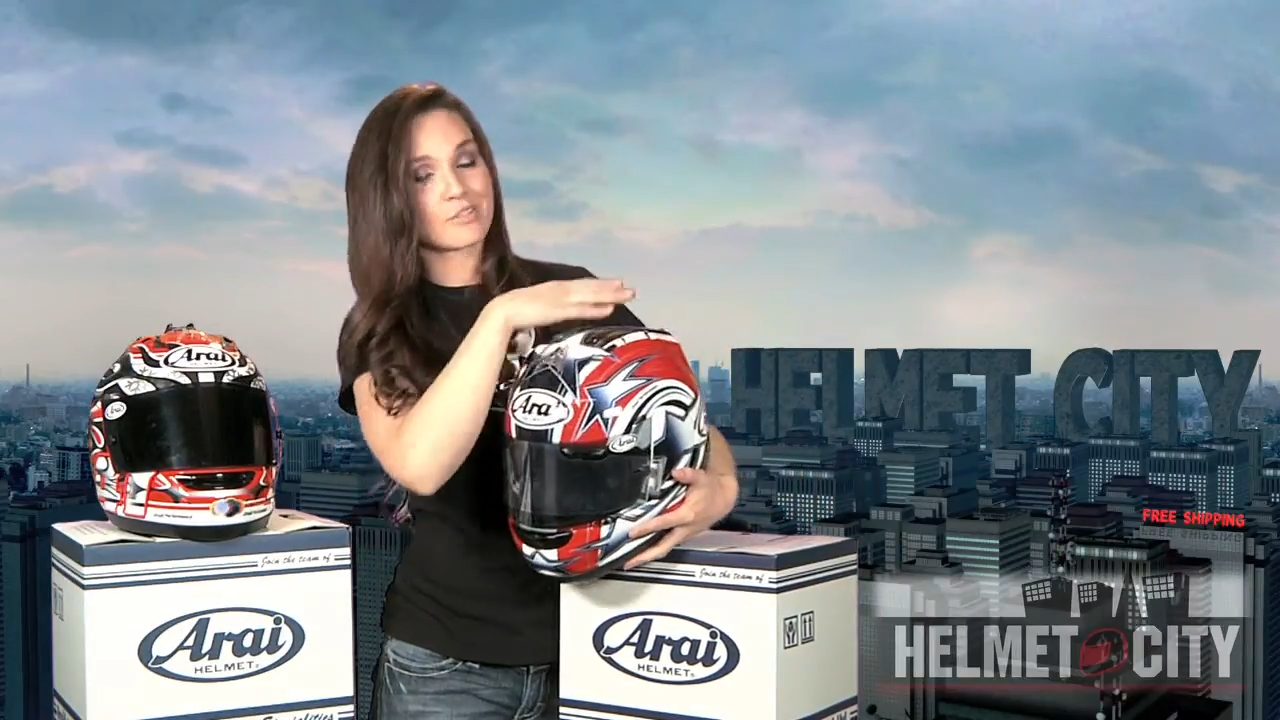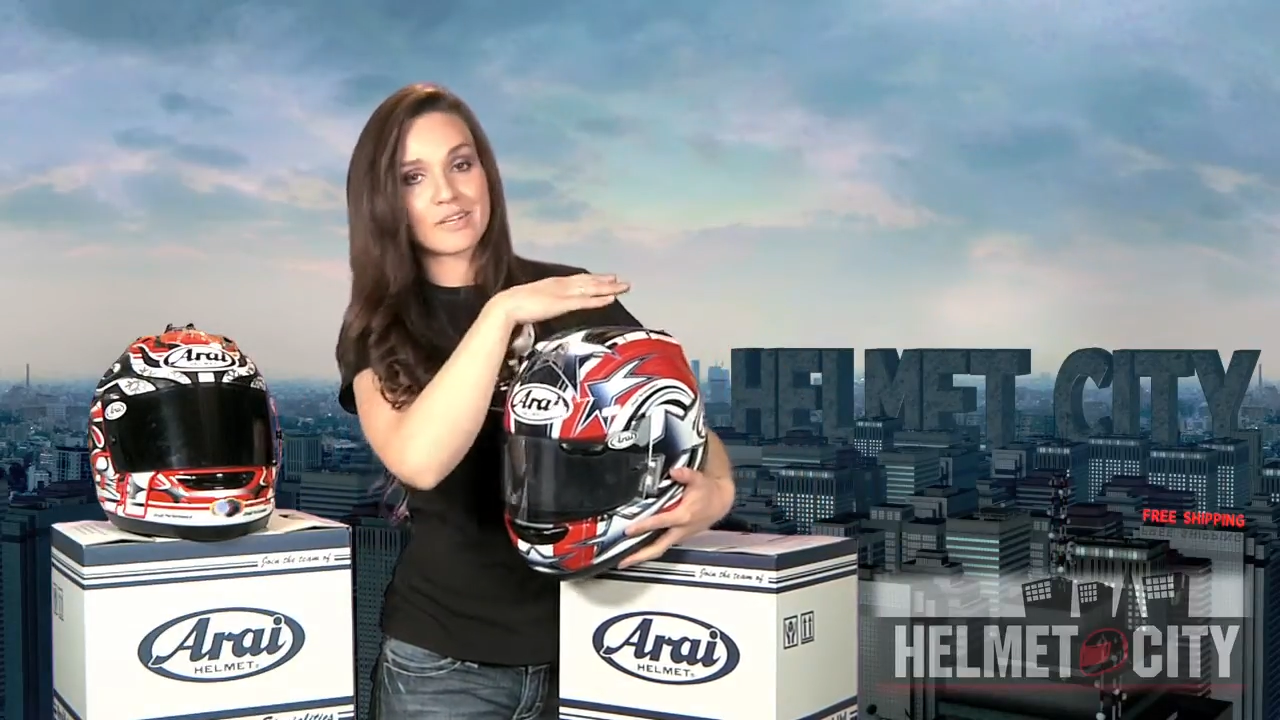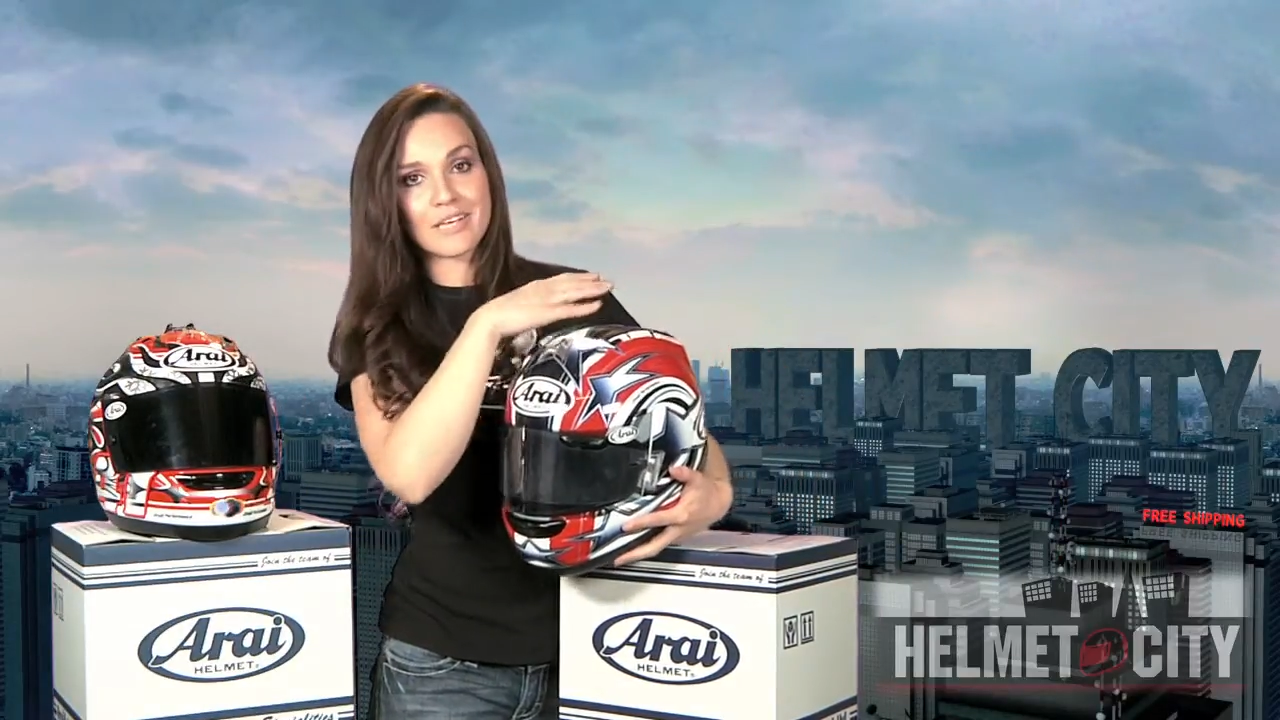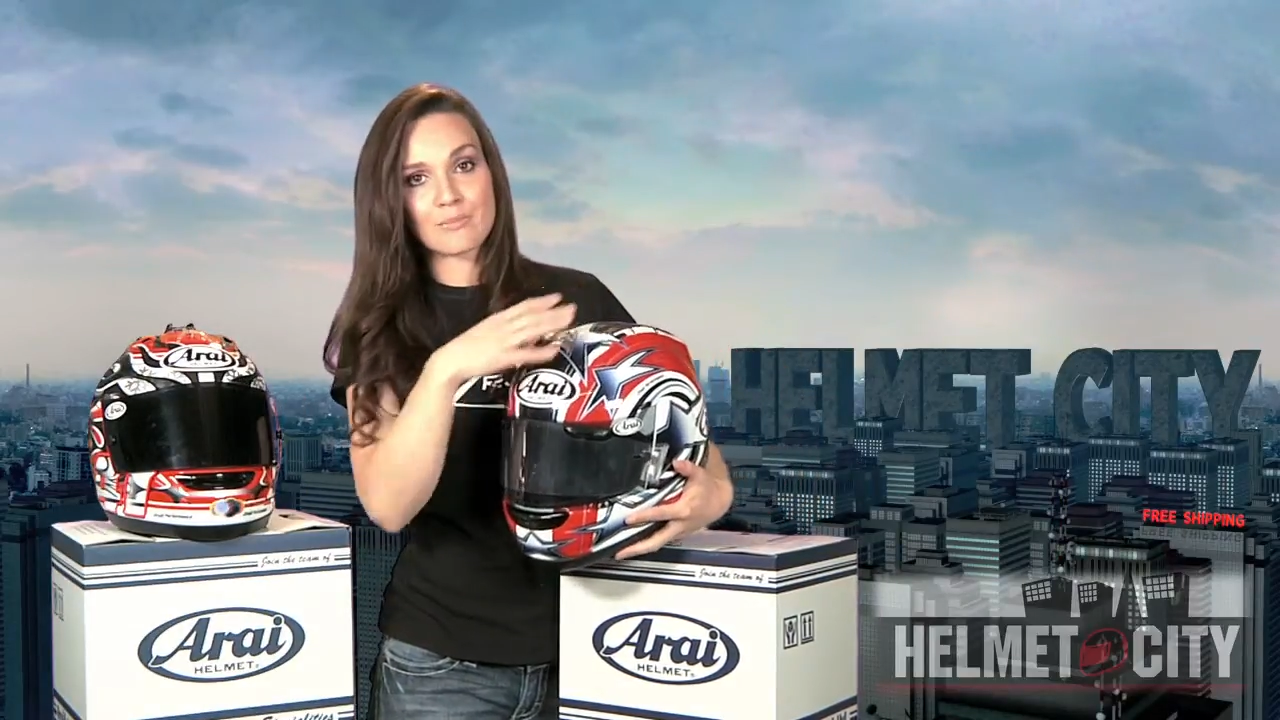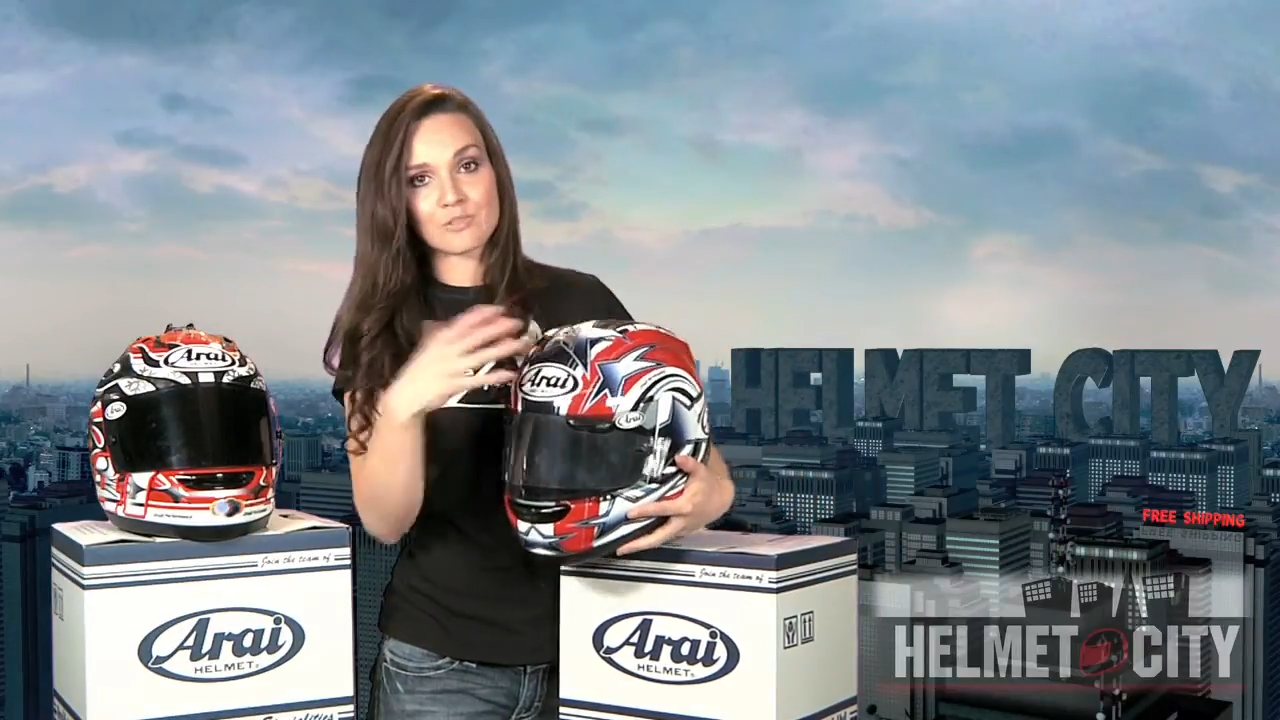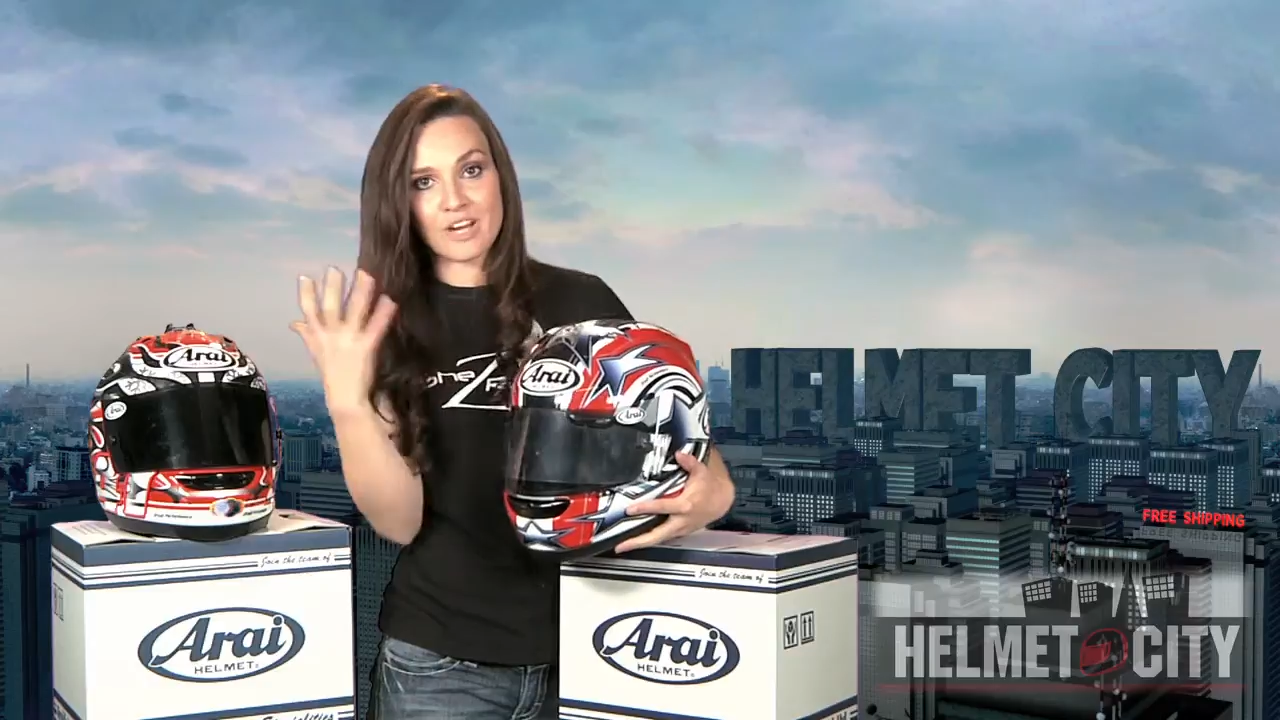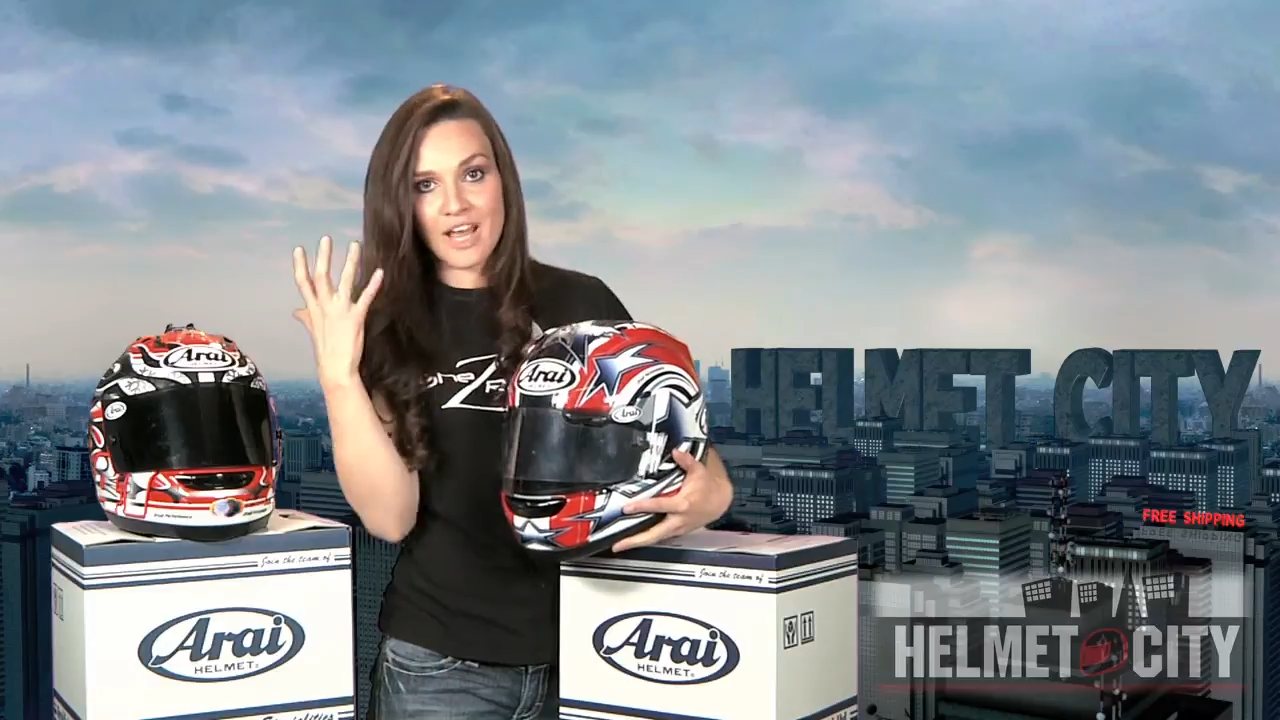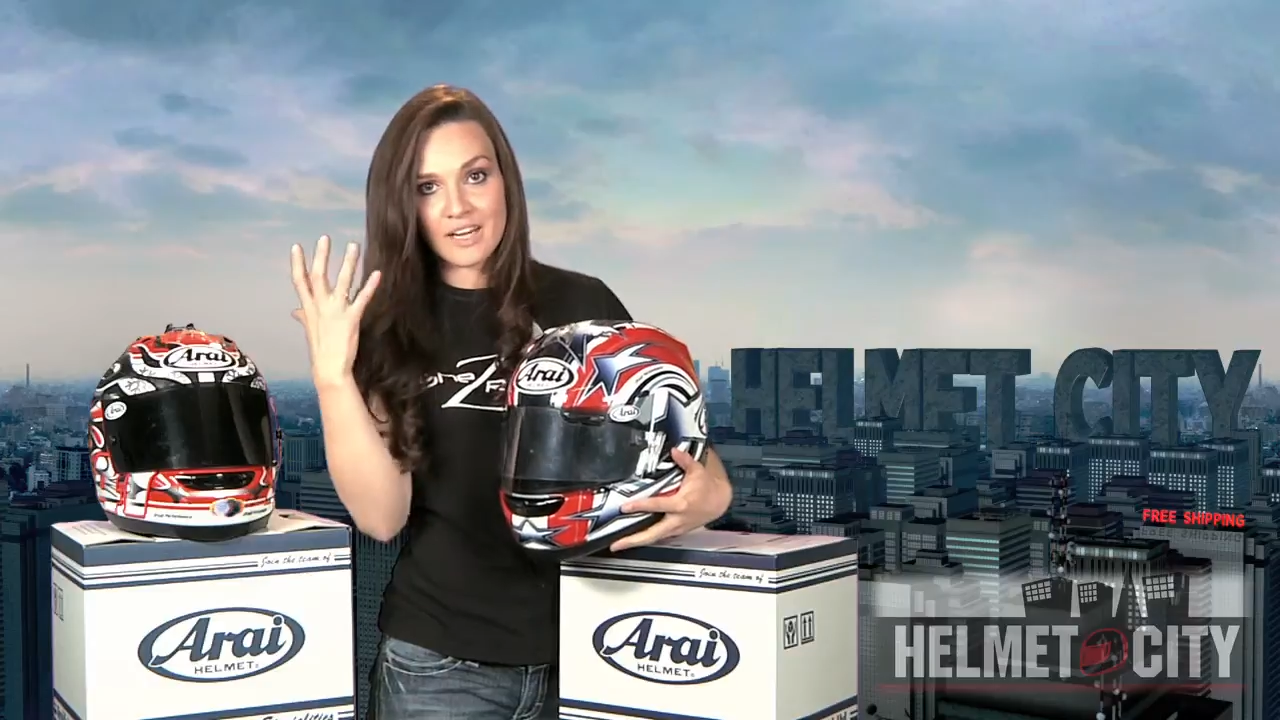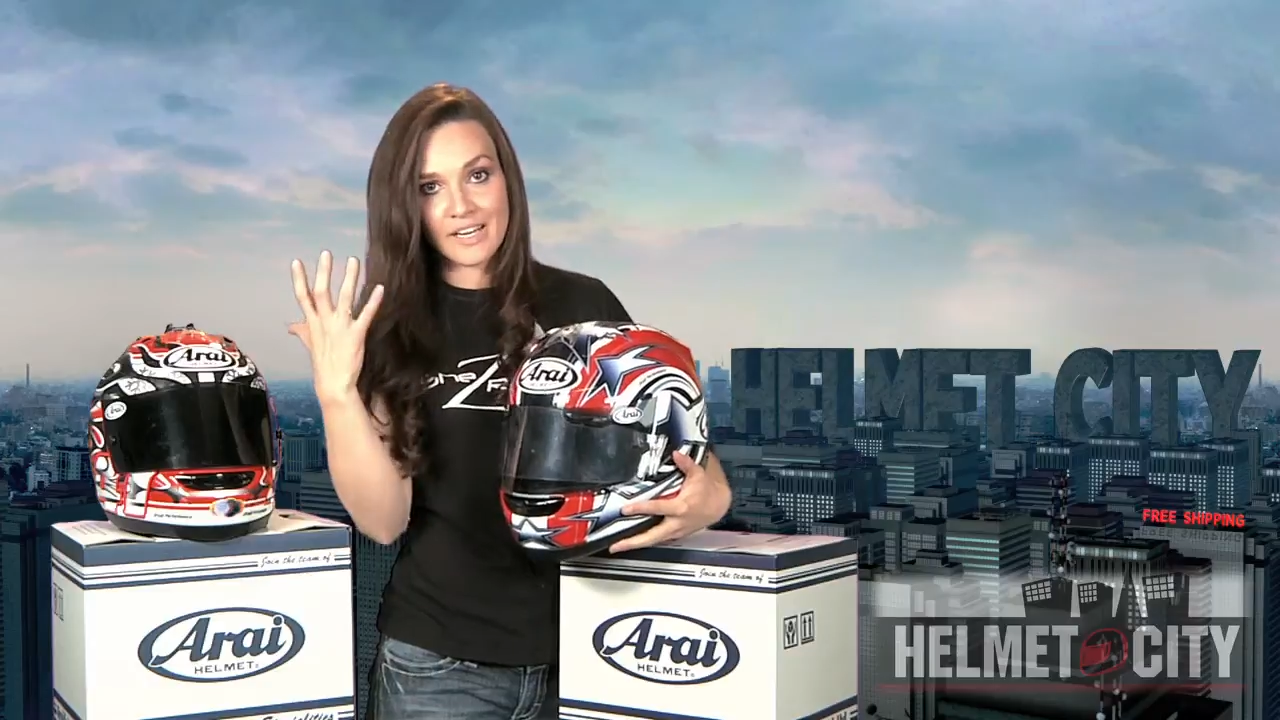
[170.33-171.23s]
so it keeps your head